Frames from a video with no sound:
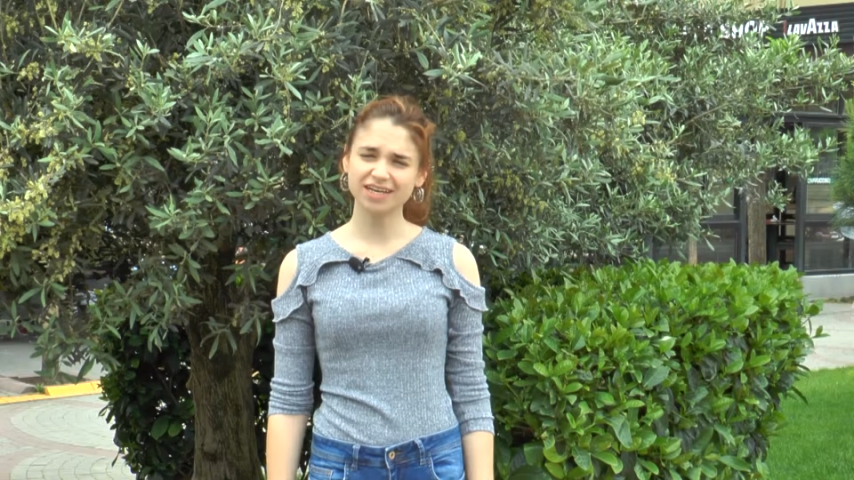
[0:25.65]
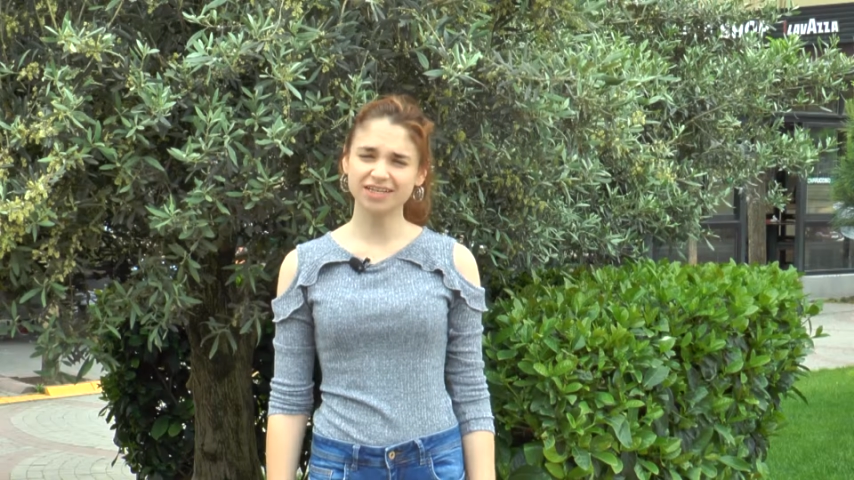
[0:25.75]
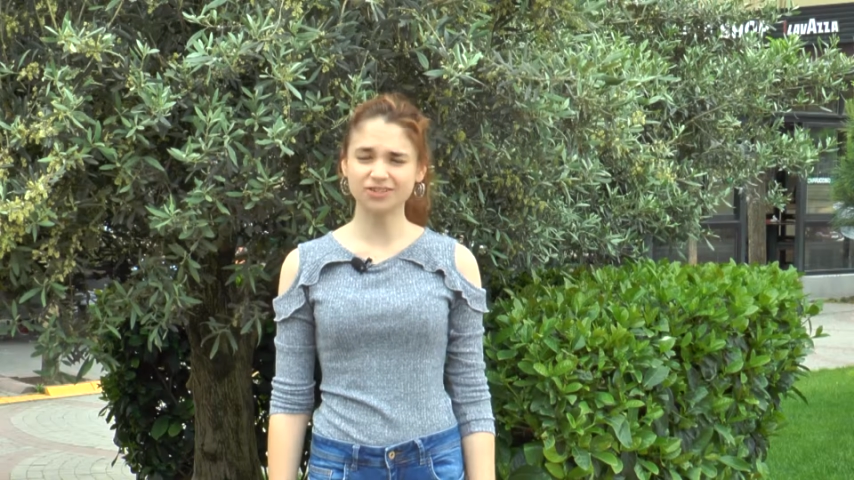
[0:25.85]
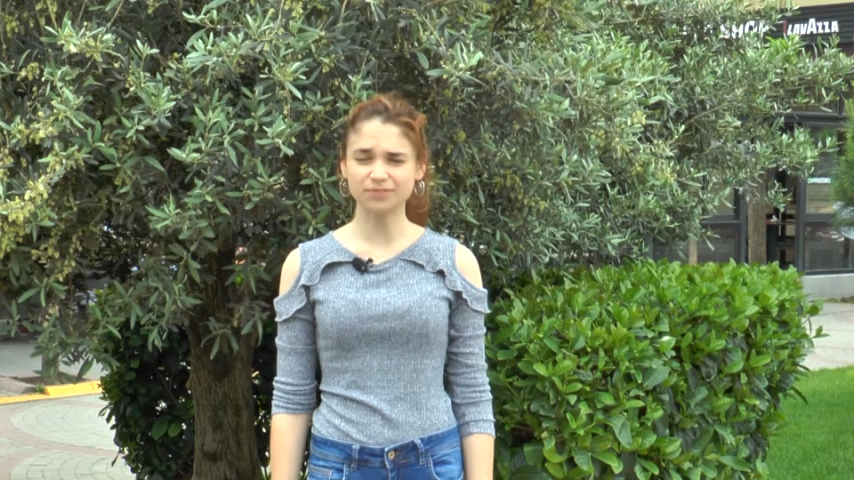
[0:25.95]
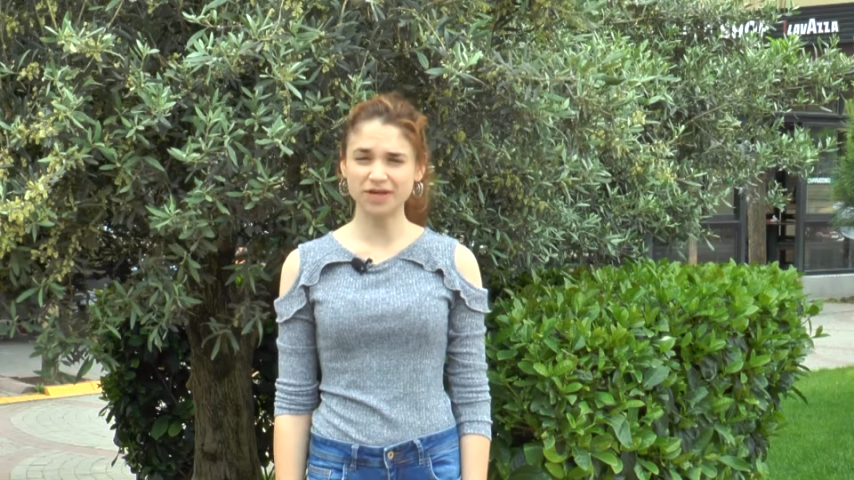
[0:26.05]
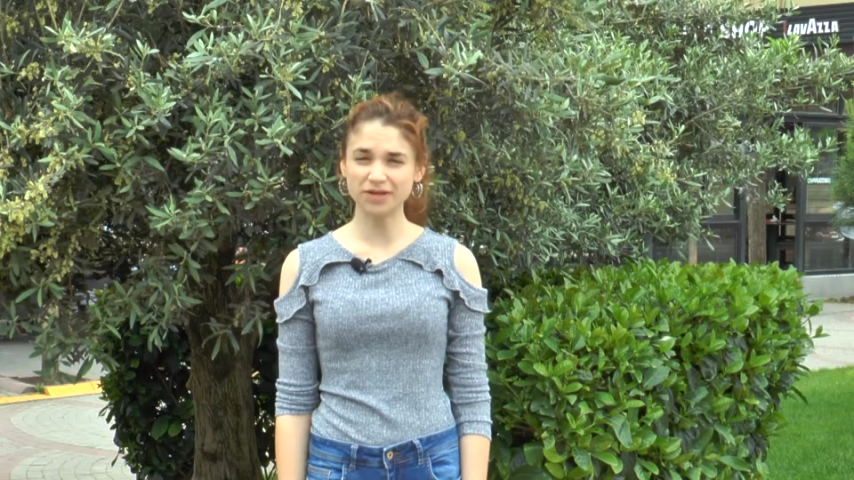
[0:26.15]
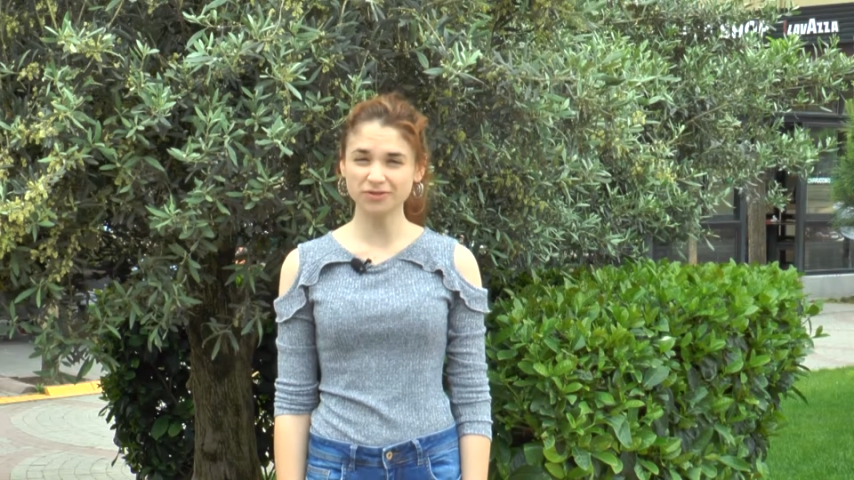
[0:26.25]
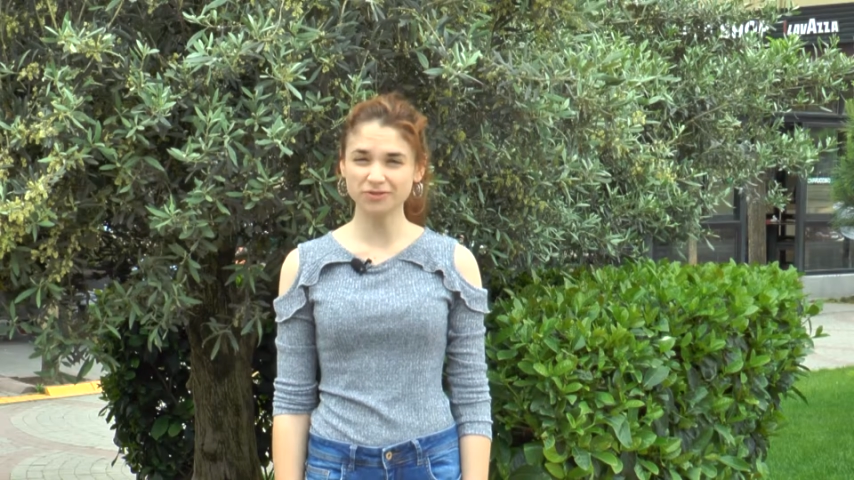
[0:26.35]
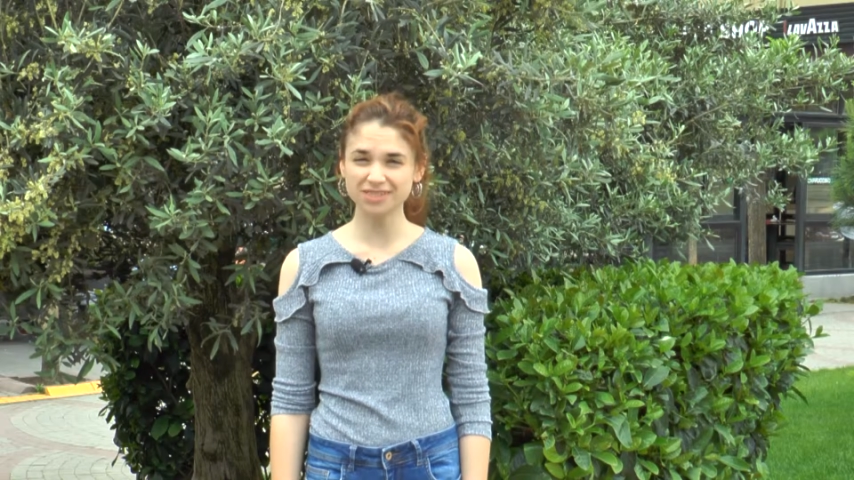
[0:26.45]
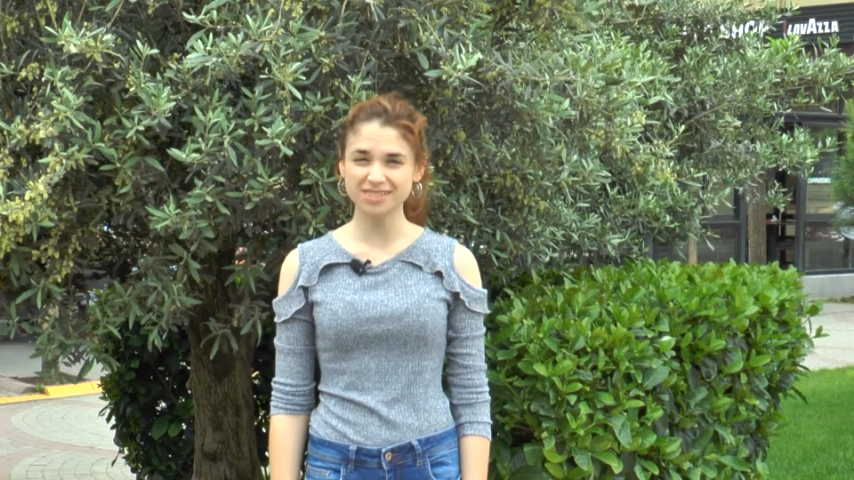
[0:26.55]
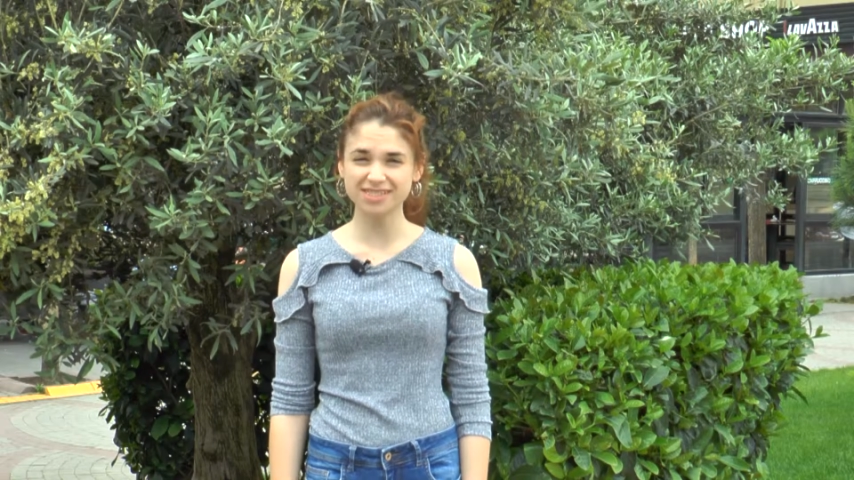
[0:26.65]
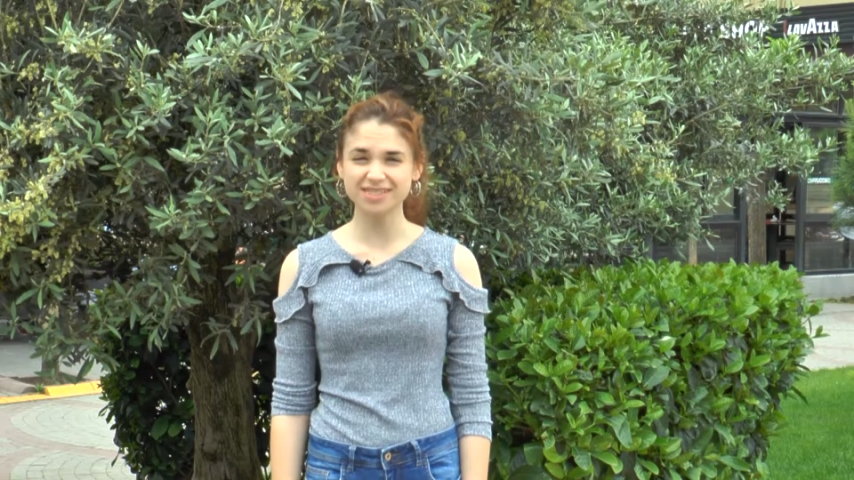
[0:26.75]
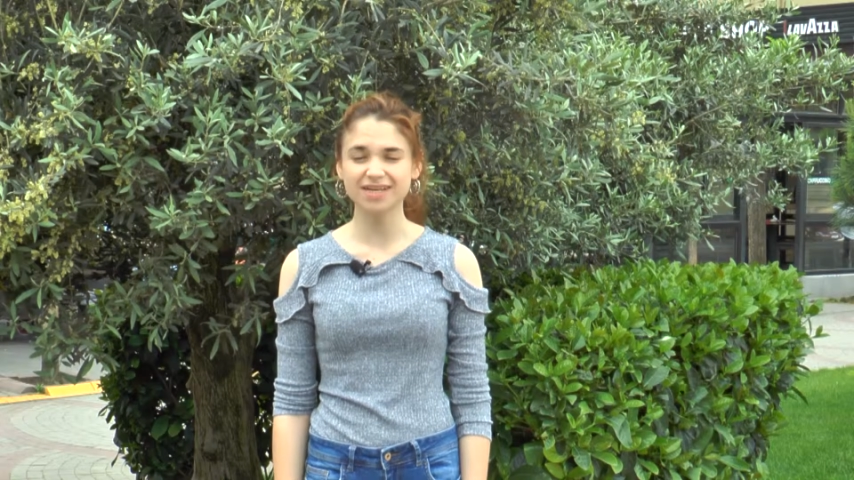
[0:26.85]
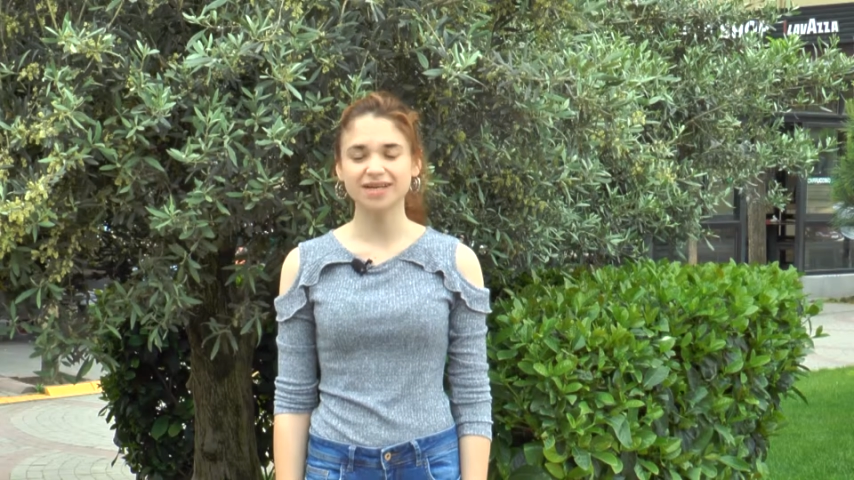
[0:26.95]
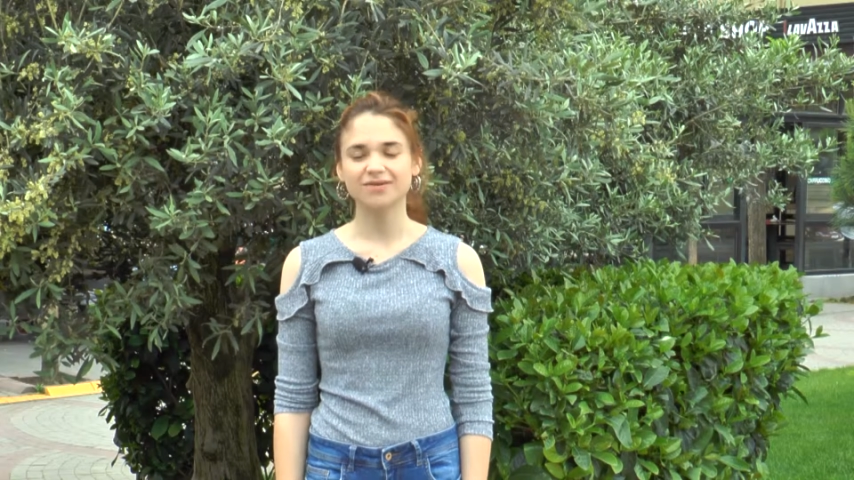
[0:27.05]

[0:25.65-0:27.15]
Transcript: in intermediate courses,